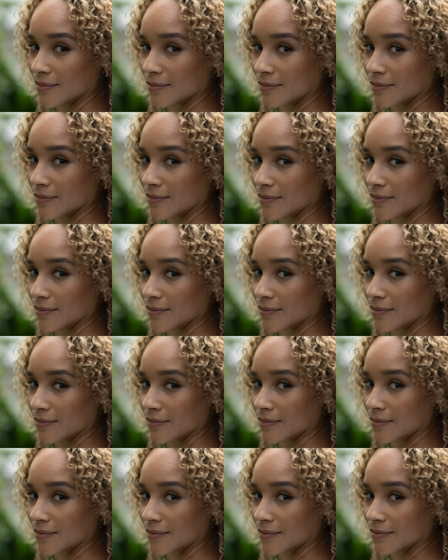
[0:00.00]

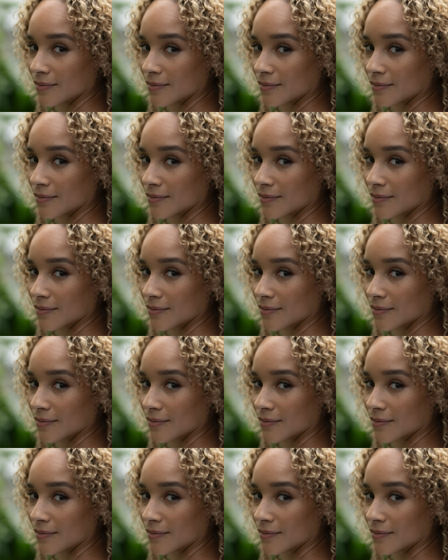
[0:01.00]
(no one is talking)